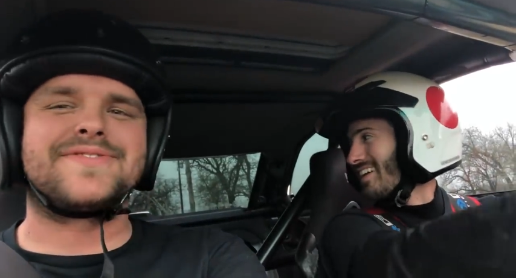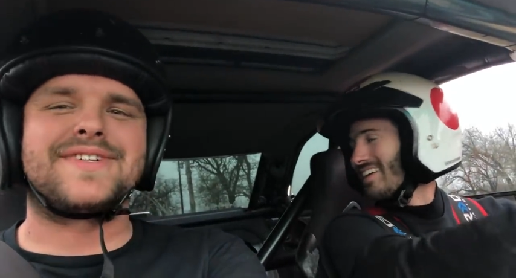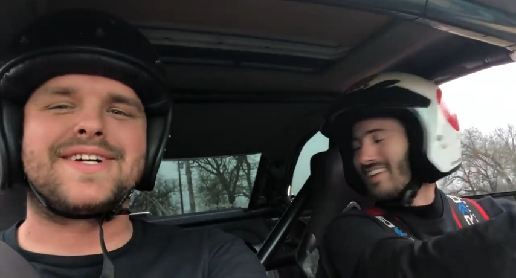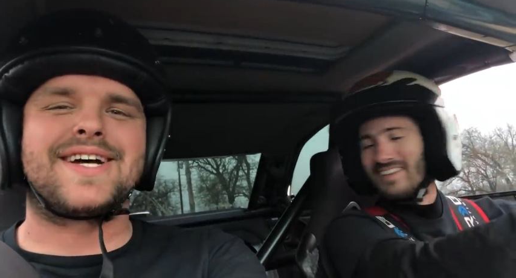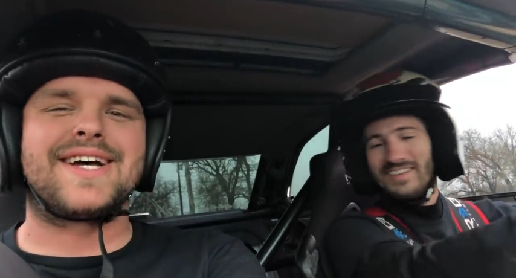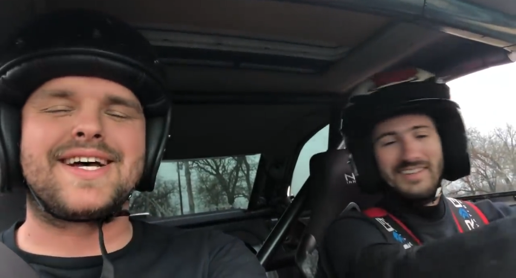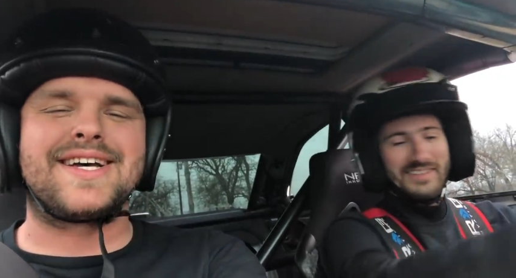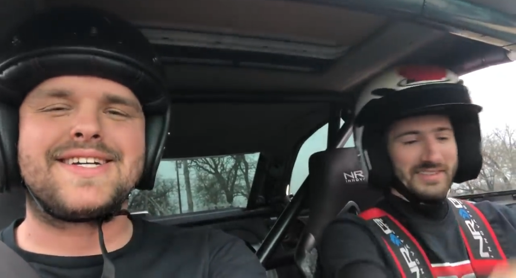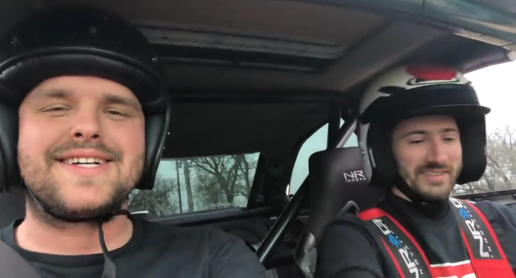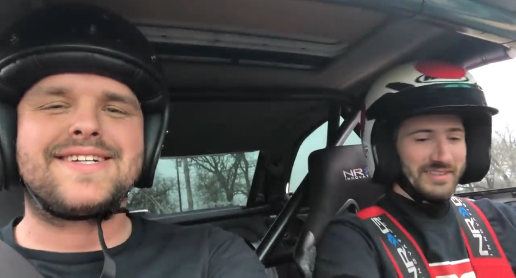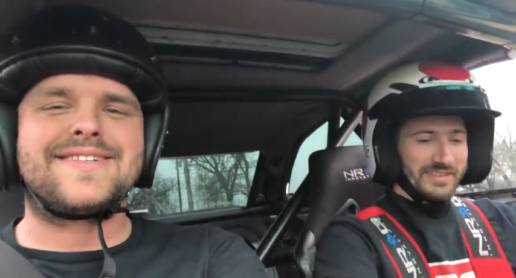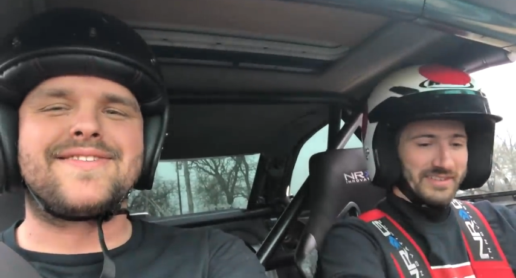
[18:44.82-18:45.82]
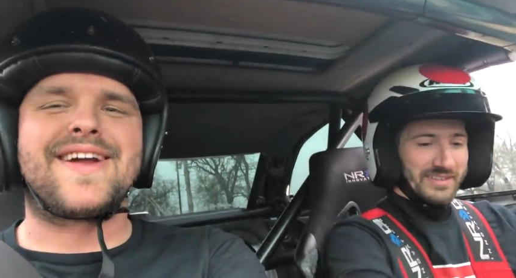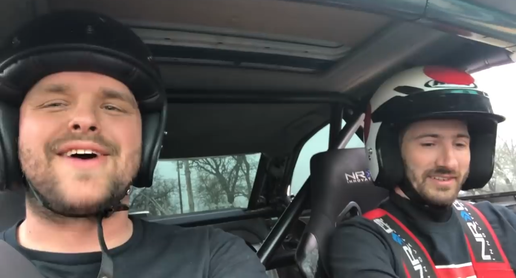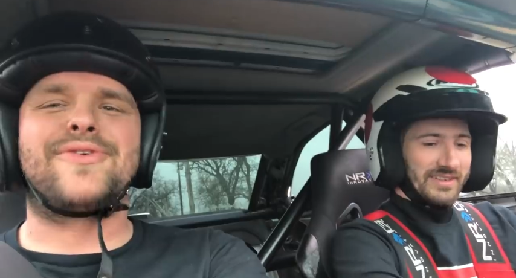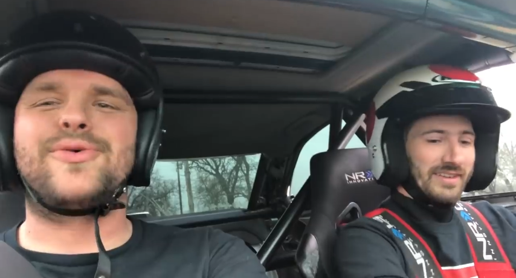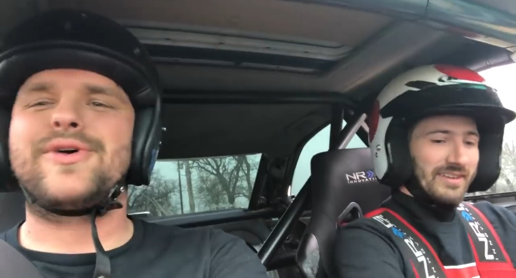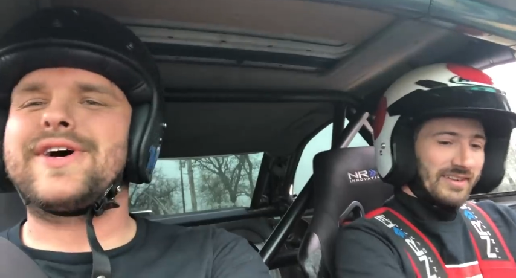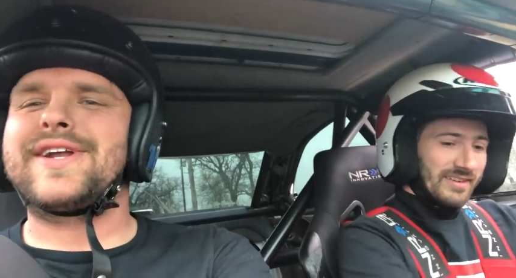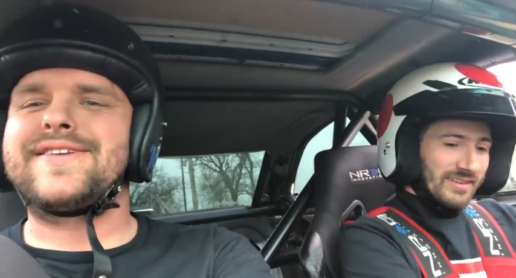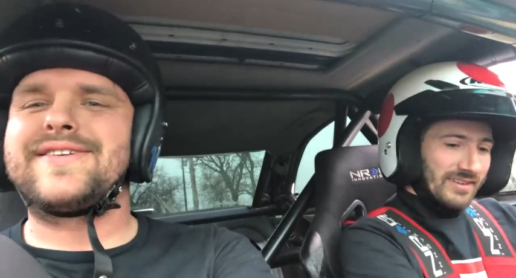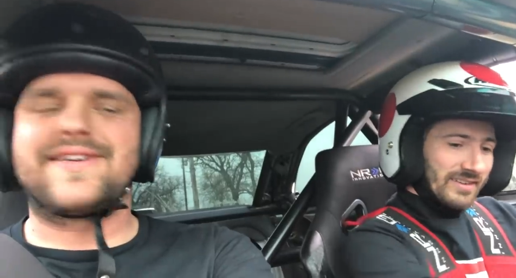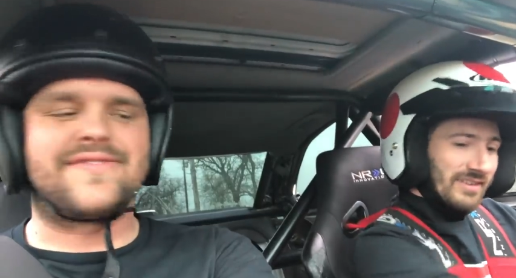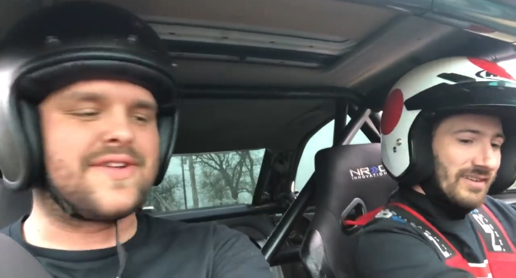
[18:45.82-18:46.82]
Speaker 1: for uh, round
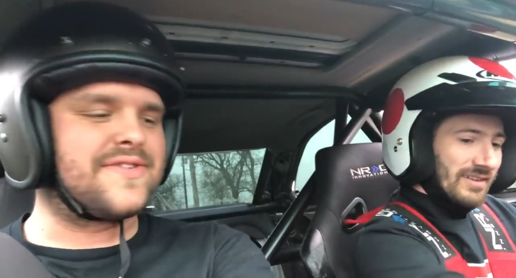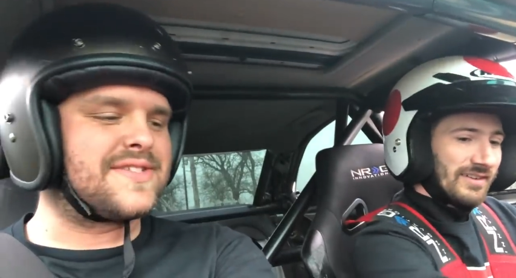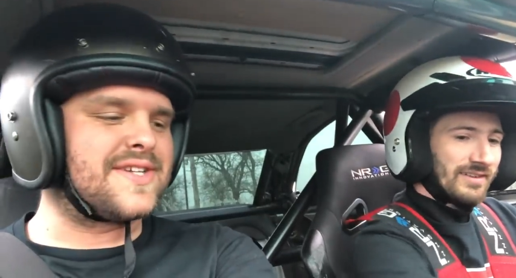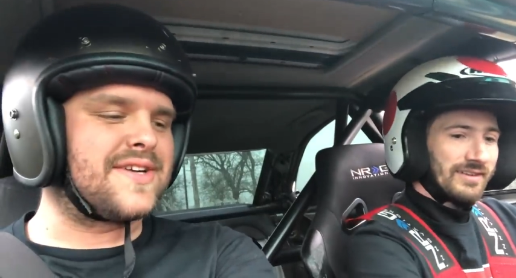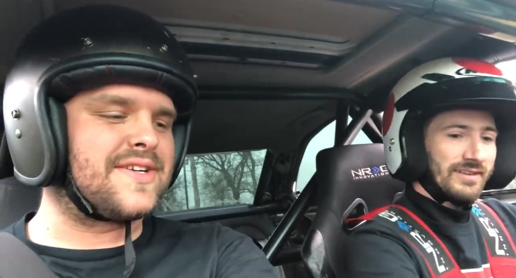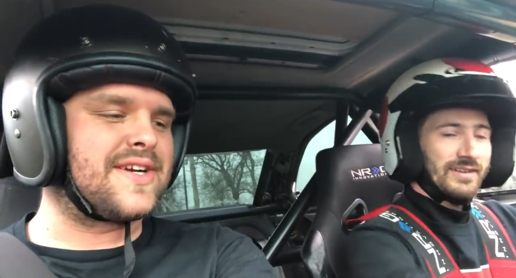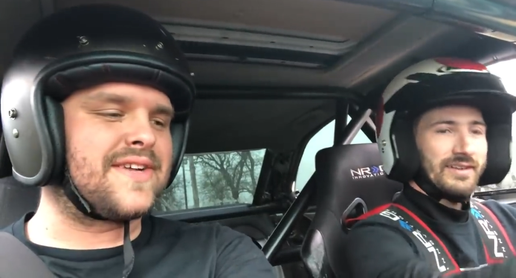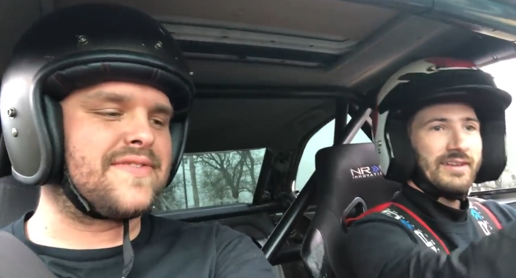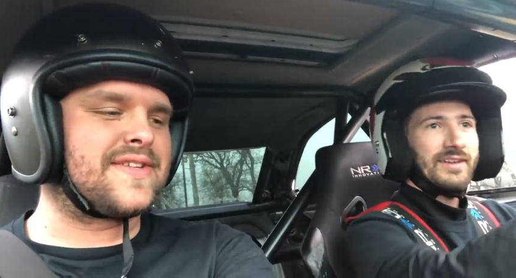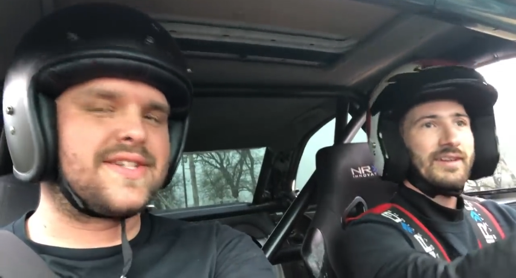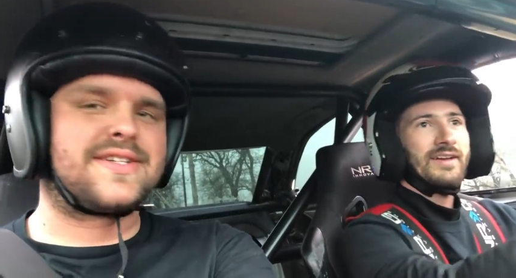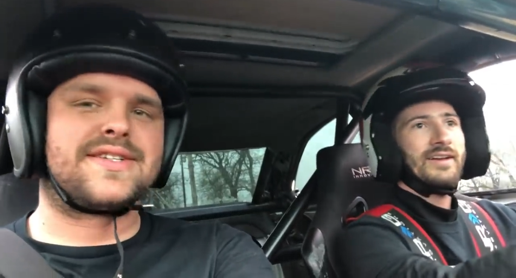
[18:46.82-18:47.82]
one of Lone Star Drift.